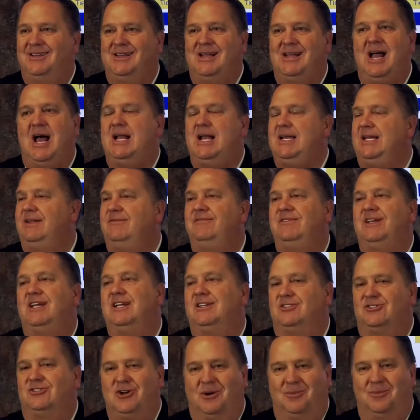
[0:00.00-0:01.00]
I didn't even get
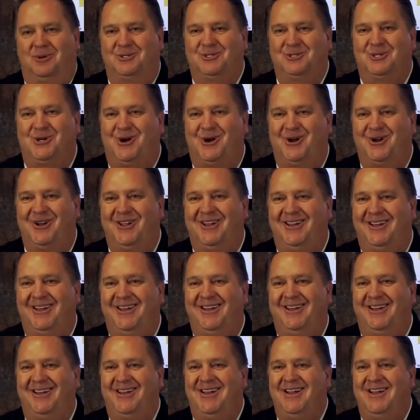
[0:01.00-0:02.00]
a Starbucks card.
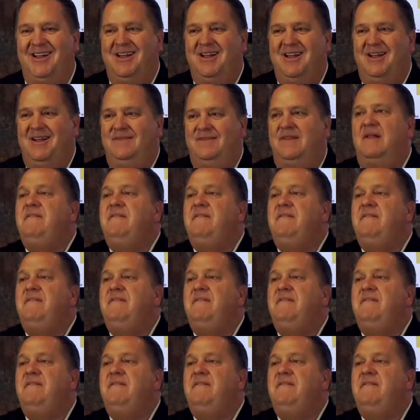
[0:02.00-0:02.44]
The